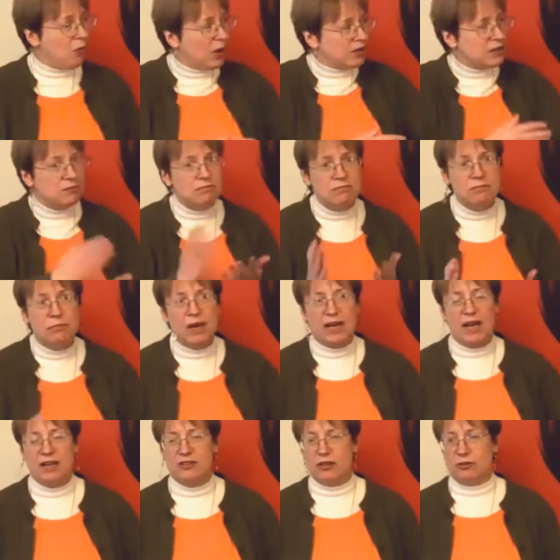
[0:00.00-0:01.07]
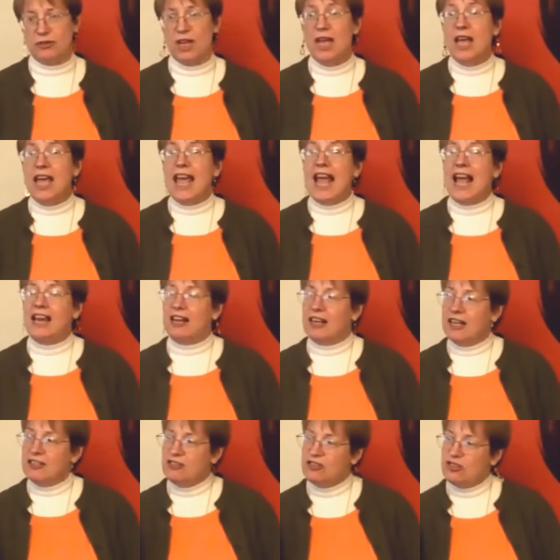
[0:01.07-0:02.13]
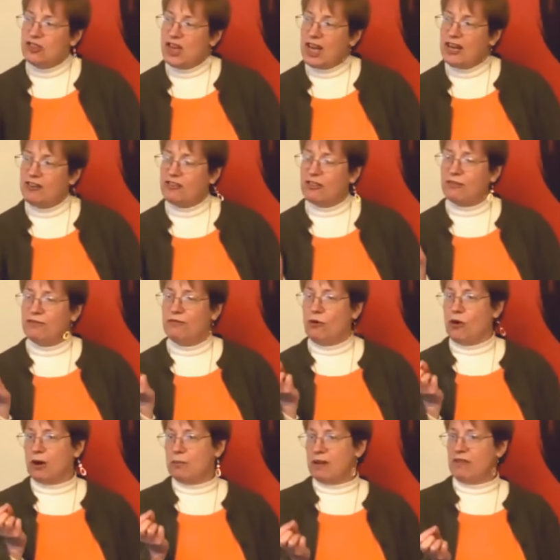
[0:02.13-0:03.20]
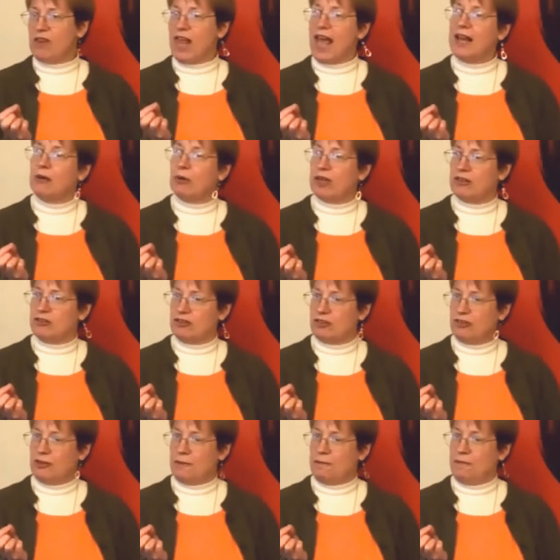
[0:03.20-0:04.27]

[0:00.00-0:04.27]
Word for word: want to, but I don't. And let's change the form of language